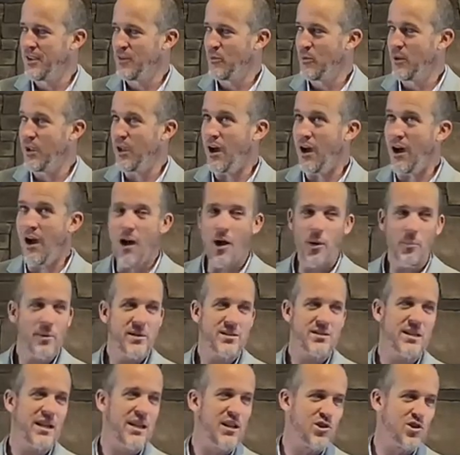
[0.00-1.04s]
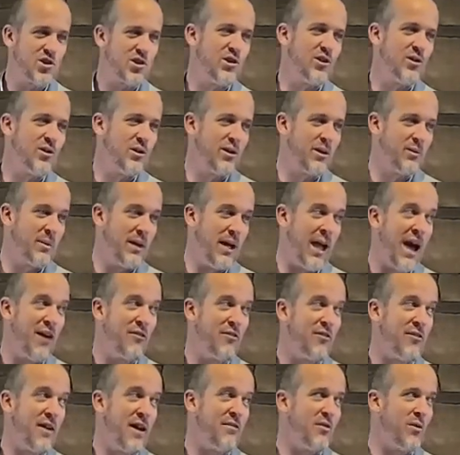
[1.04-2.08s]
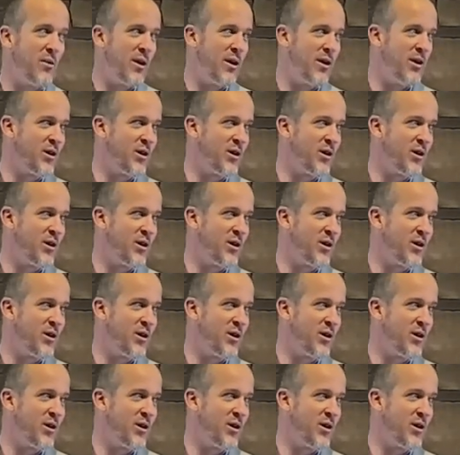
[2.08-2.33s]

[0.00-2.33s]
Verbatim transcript: we all beseech you, on behalf of everyone